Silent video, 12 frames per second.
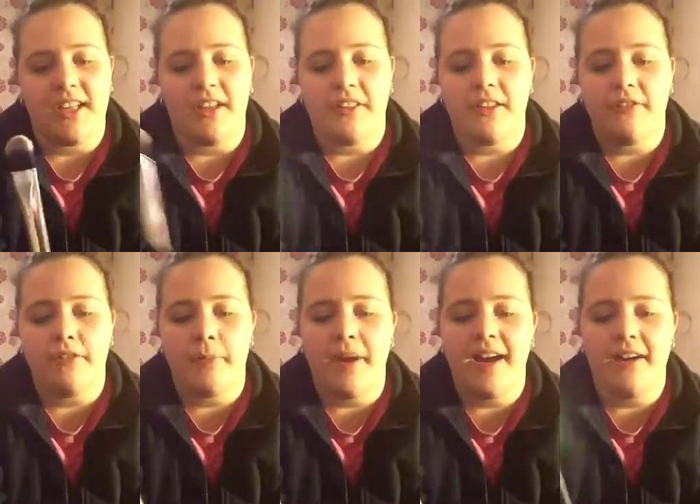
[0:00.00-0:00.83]
And I think
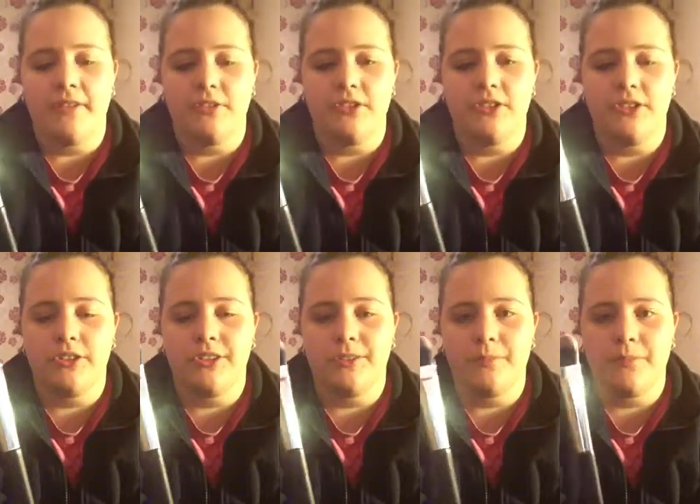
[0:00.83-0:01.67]
for £1 you
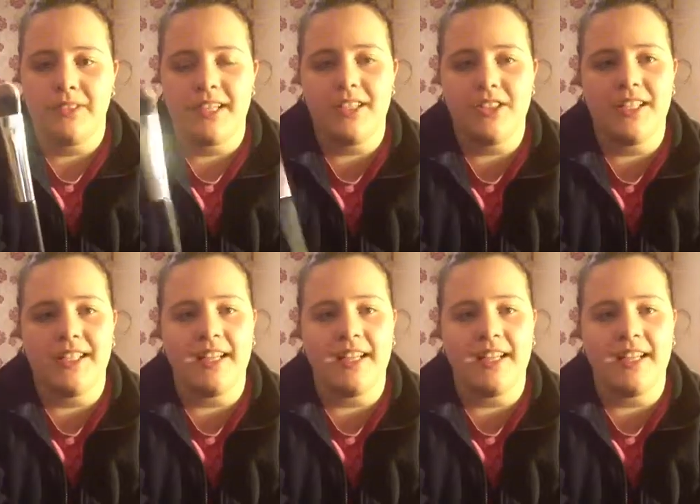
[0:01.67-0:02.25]
could potentially